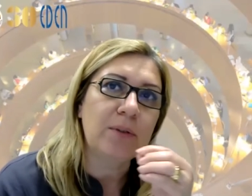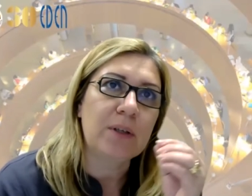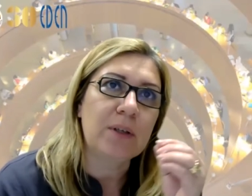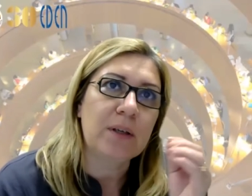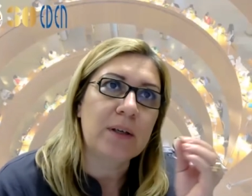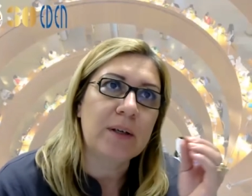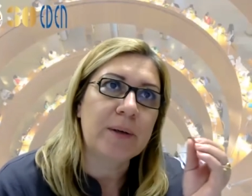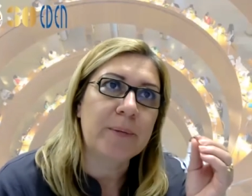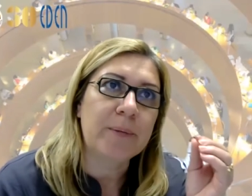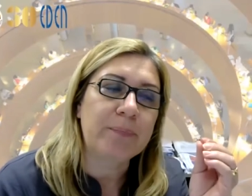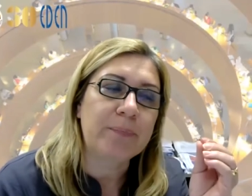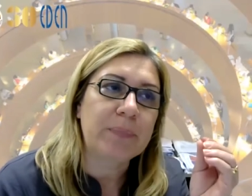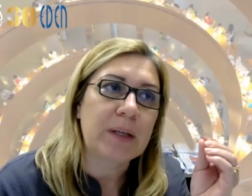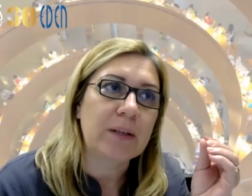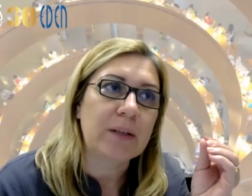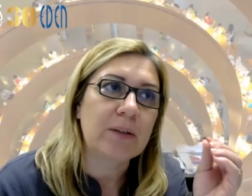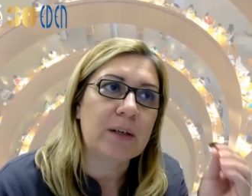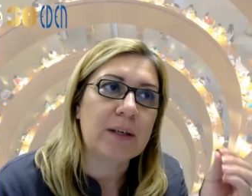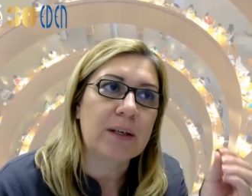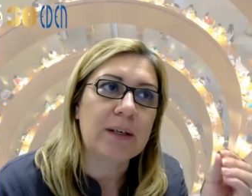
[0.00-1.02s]

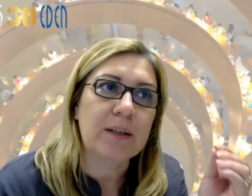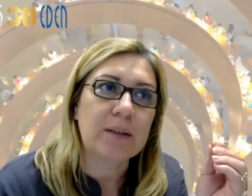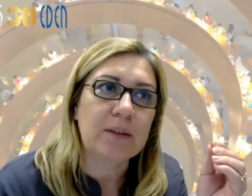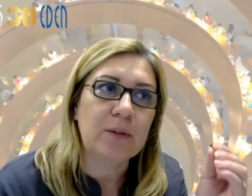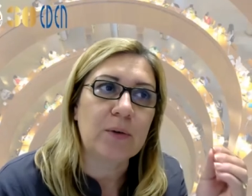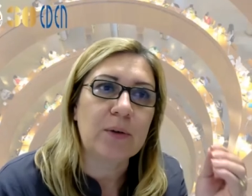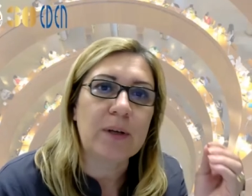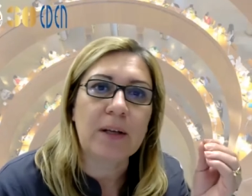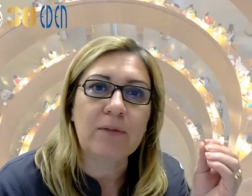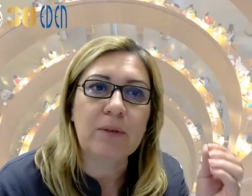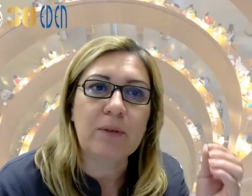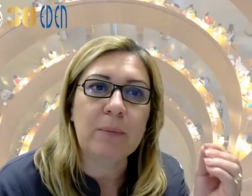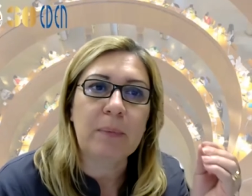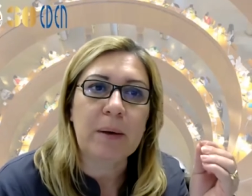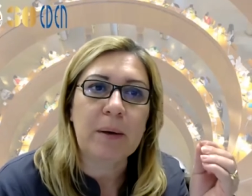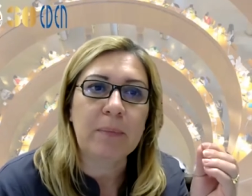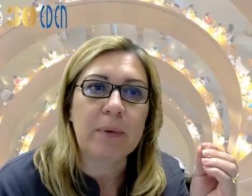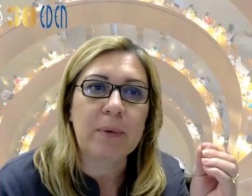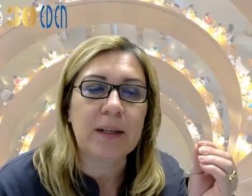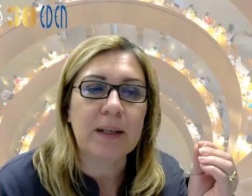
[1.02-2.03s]
You can
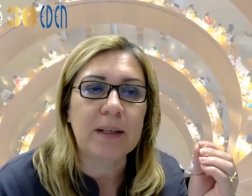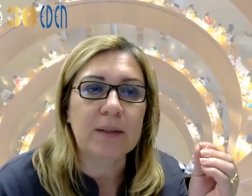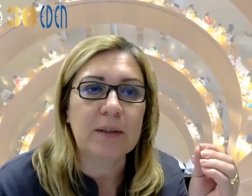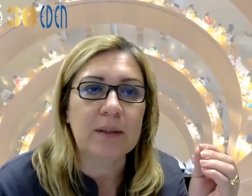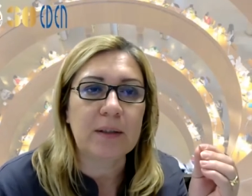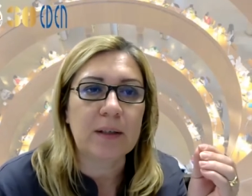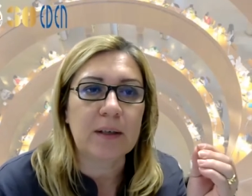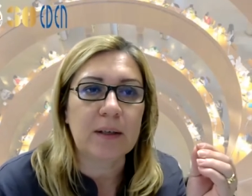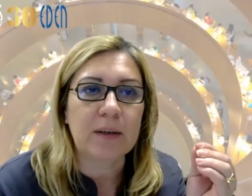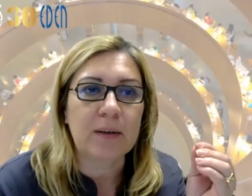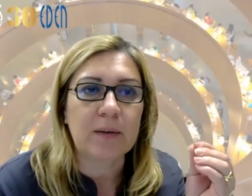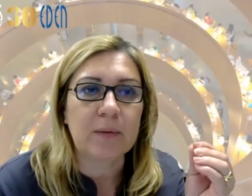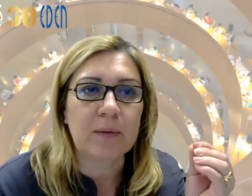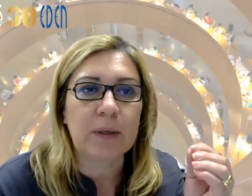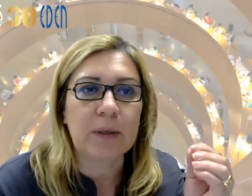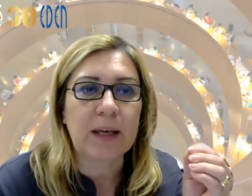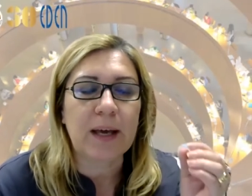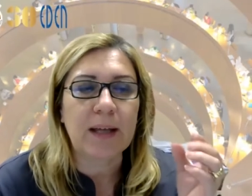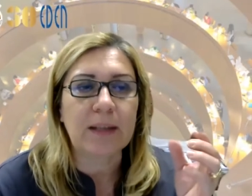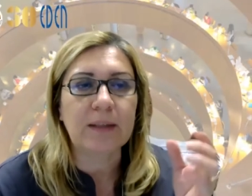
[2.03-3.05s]
remember that
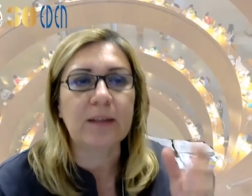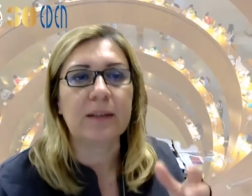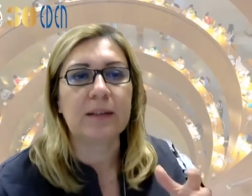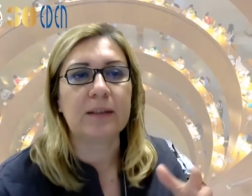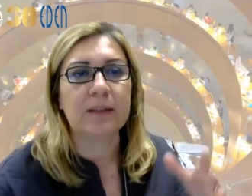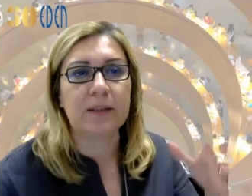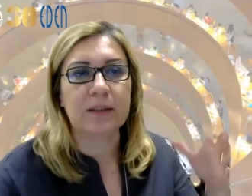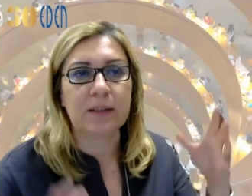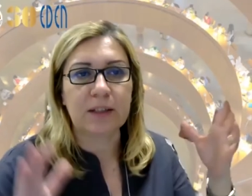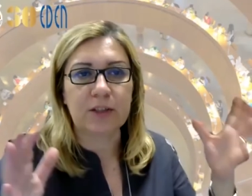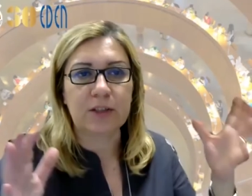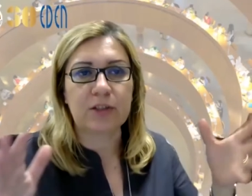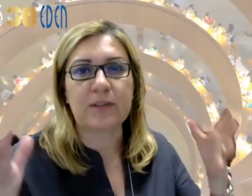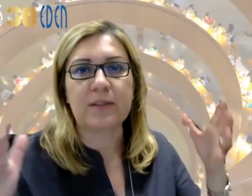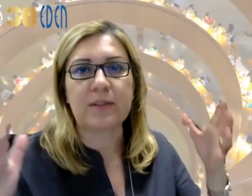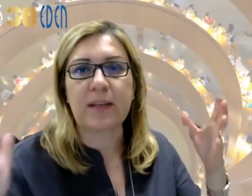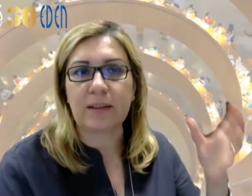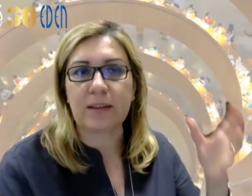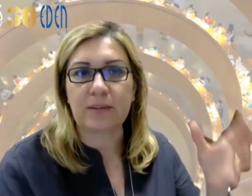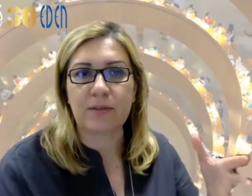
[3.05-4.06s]
we had the
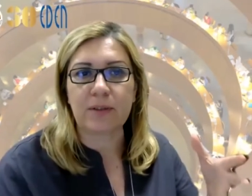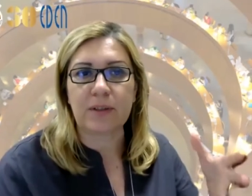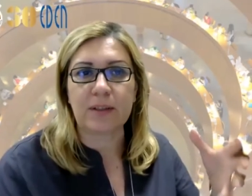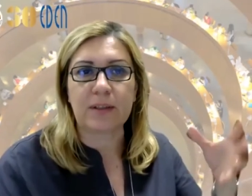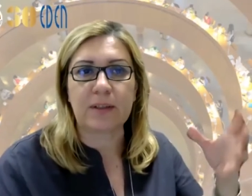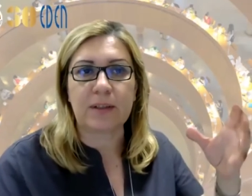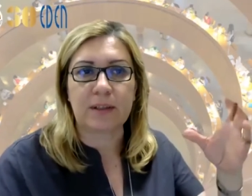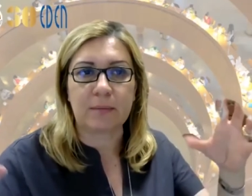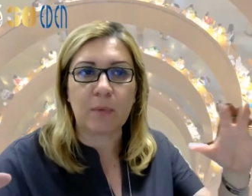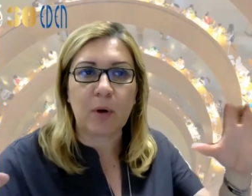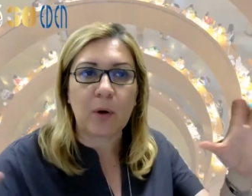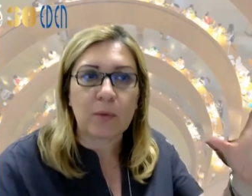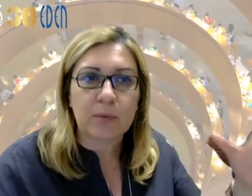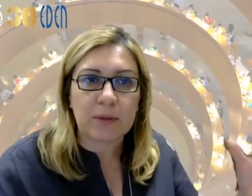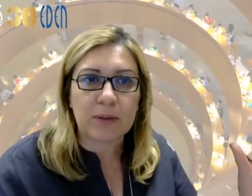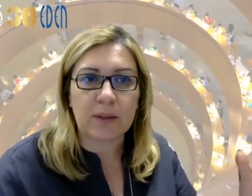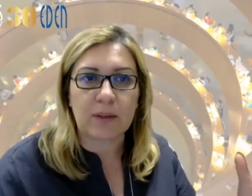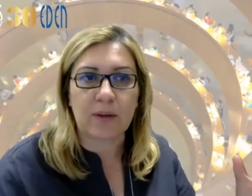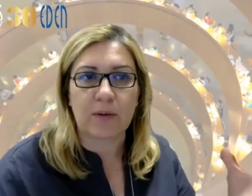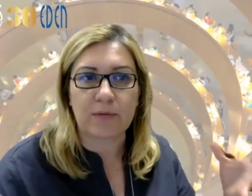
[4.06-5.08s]
teacher-centered
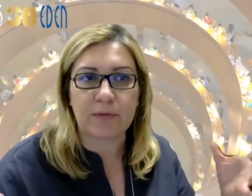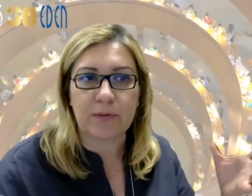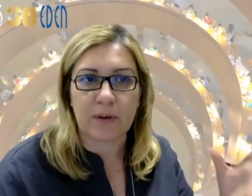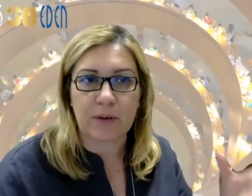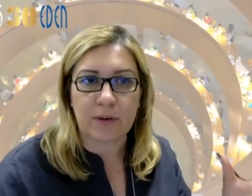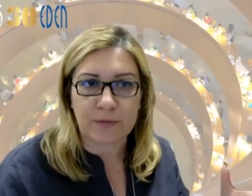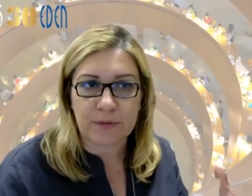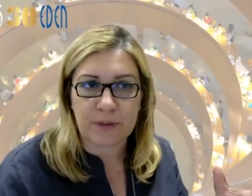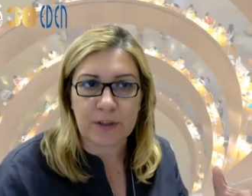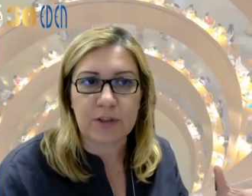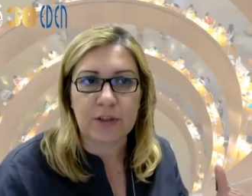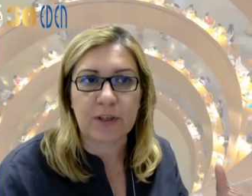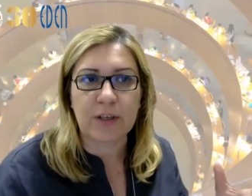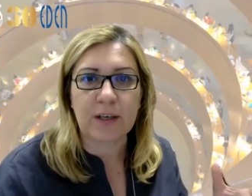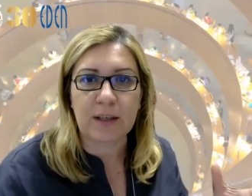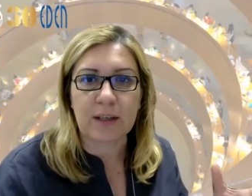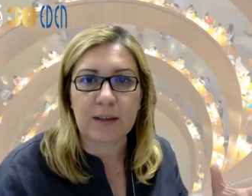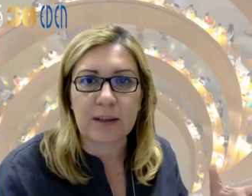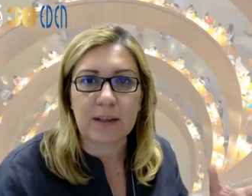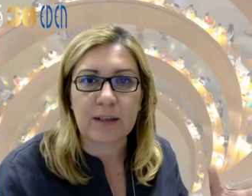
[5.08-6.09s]
model of
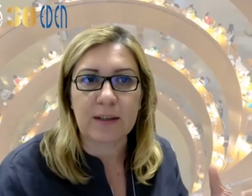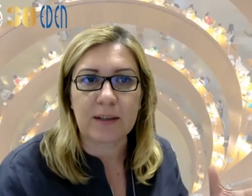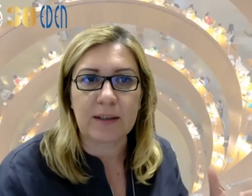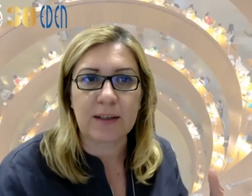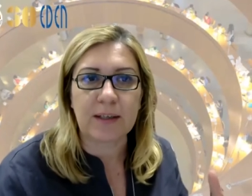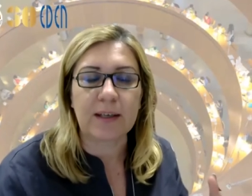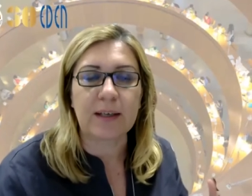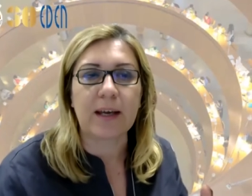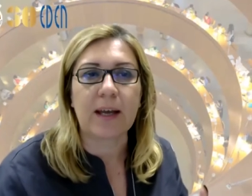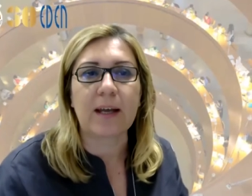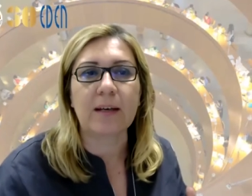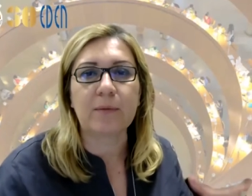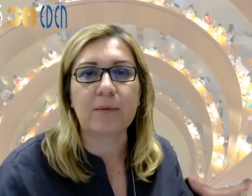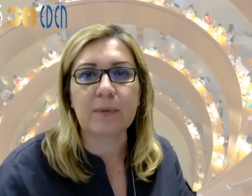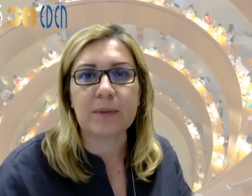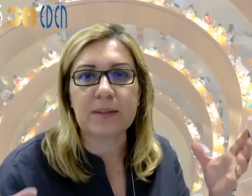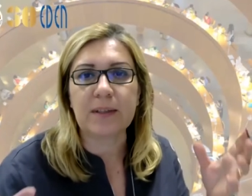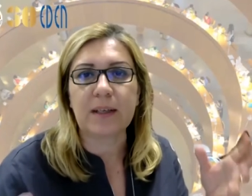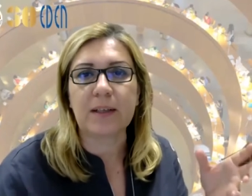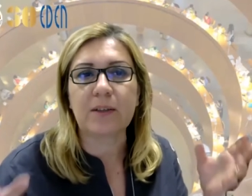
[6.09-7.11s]
teaching and learning, and
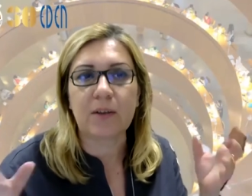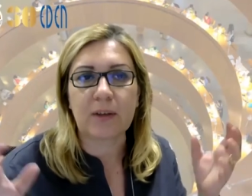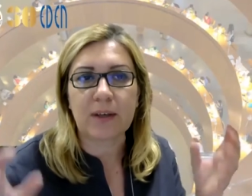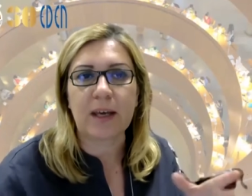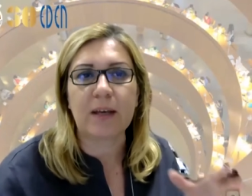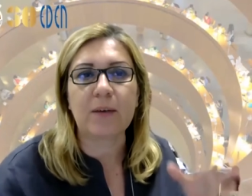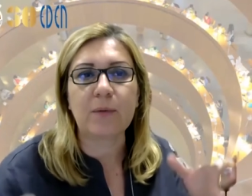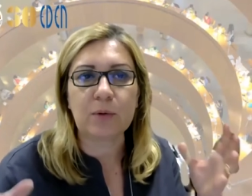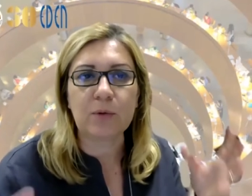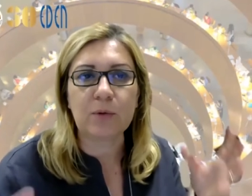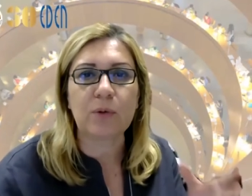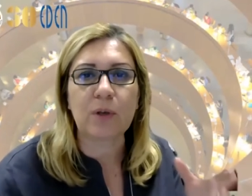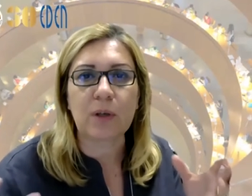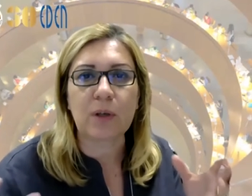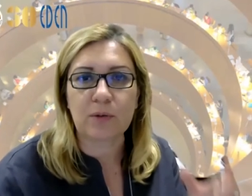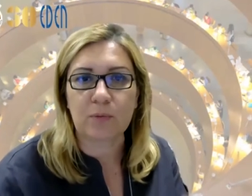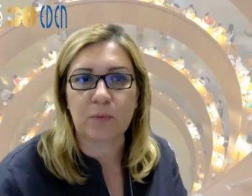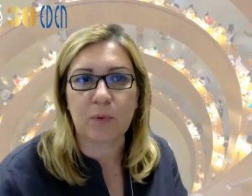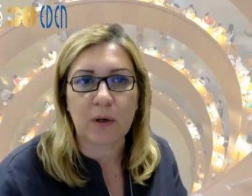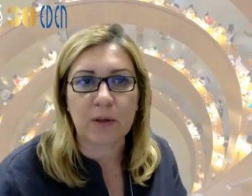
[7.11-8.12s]
we said, okay, we do
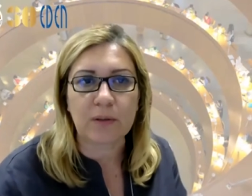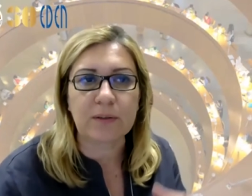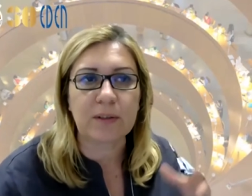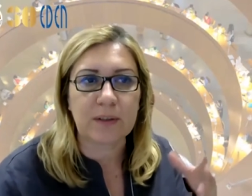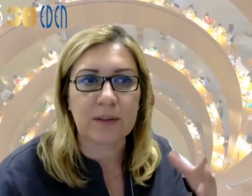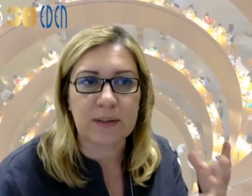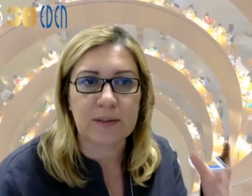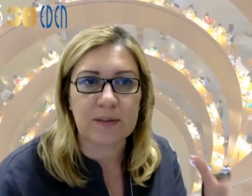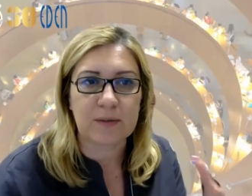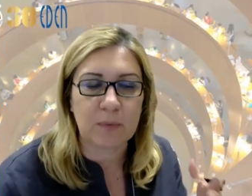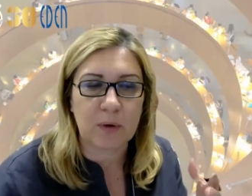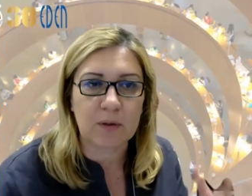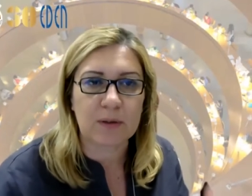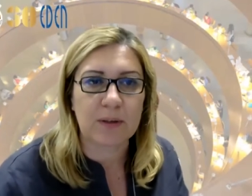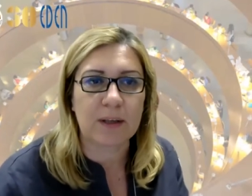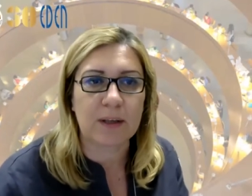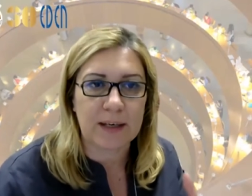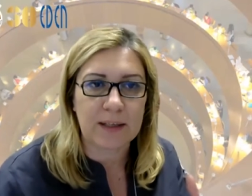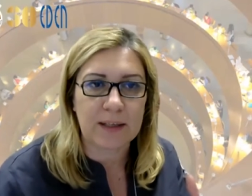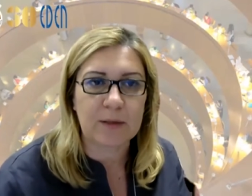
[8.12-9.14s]
not want this
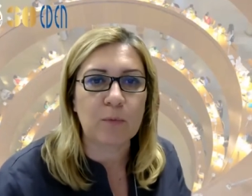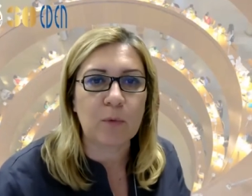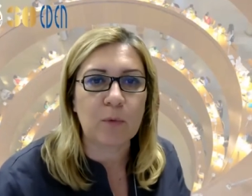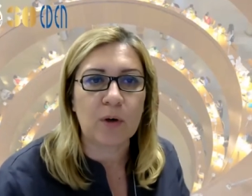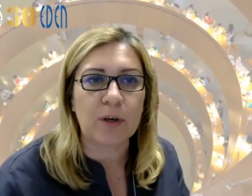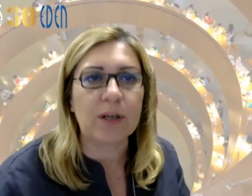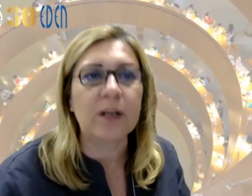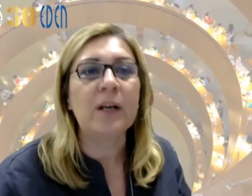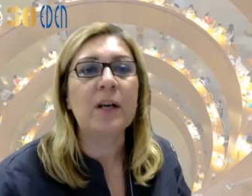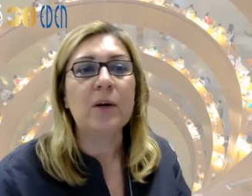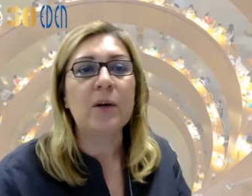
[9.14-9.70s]
model anymore.